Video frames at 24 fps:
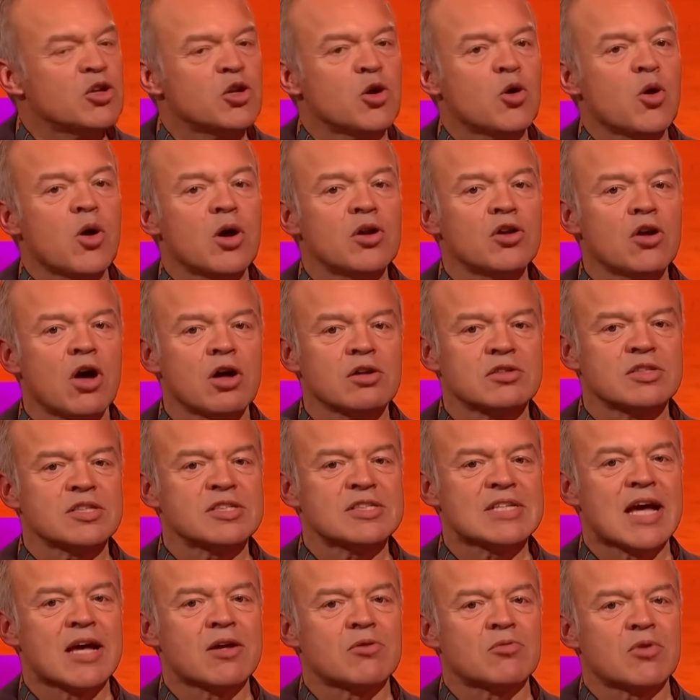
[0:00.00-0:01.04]
you know, not to
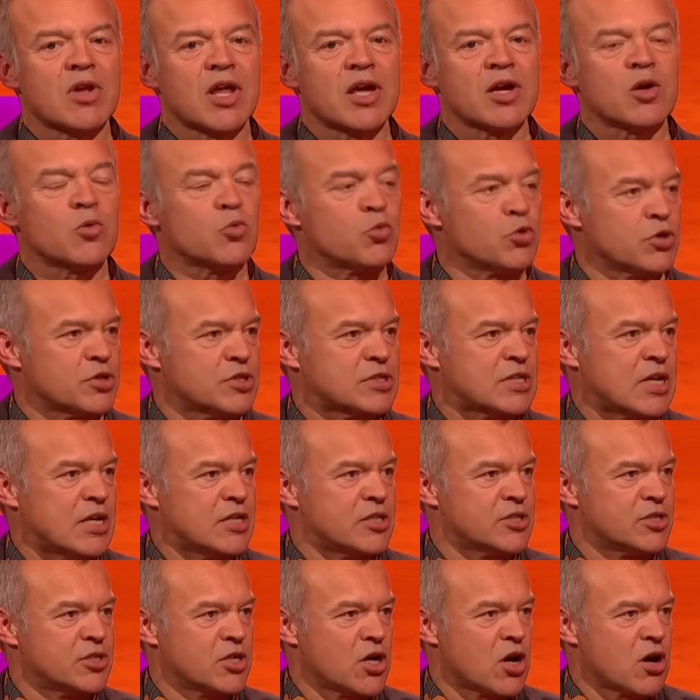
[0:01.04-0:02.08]
sound like worst
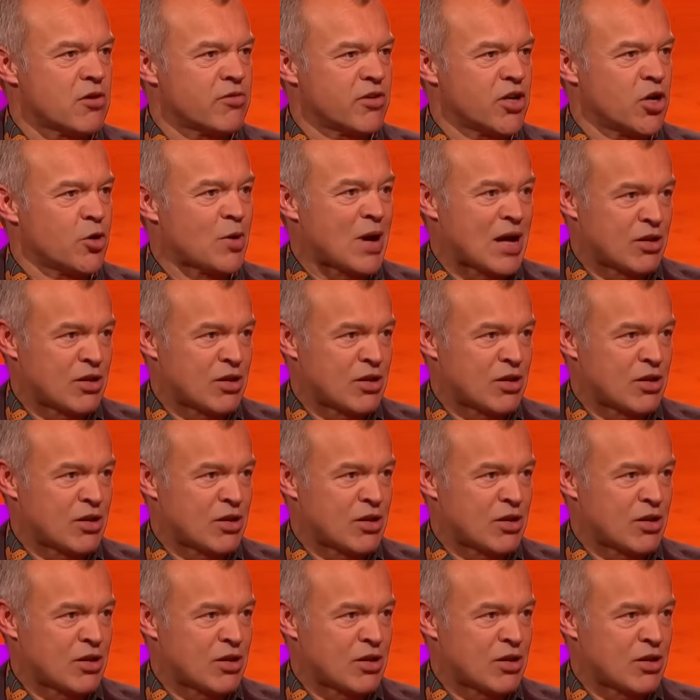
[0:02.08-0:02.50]
case scenario